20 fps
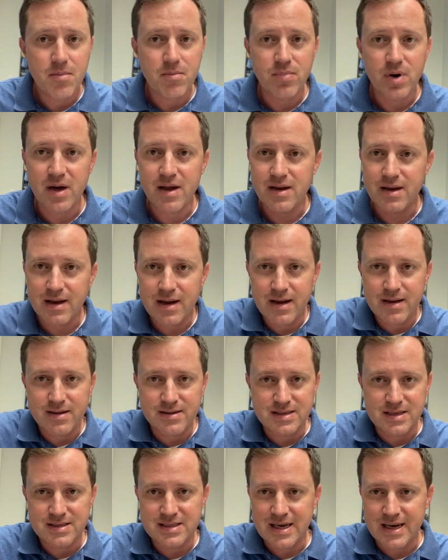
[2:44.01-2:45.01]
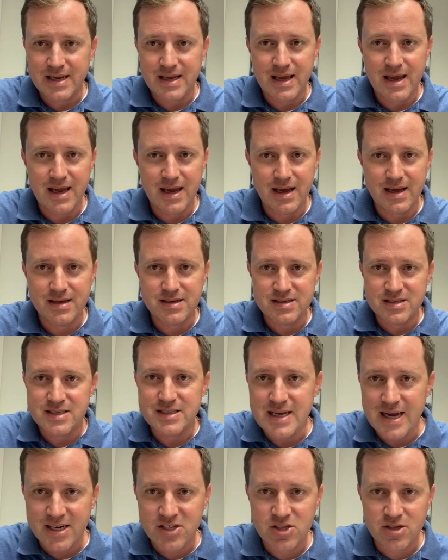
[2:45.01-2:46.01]
But since I can't
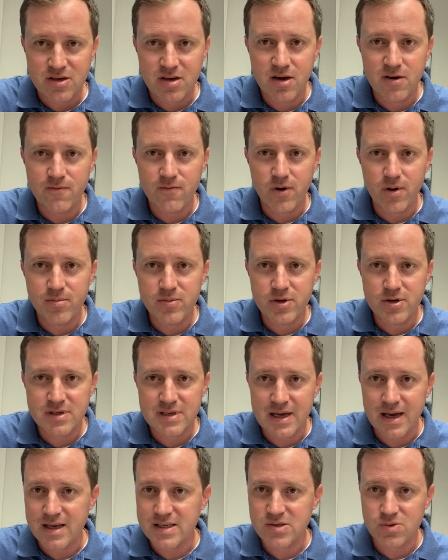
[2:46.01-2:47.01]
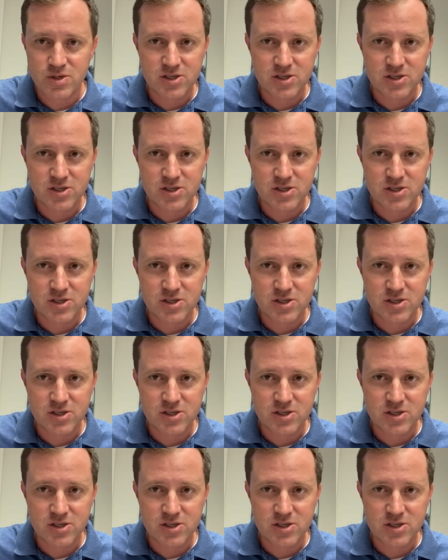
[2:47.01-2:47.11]
snatch it from your desk,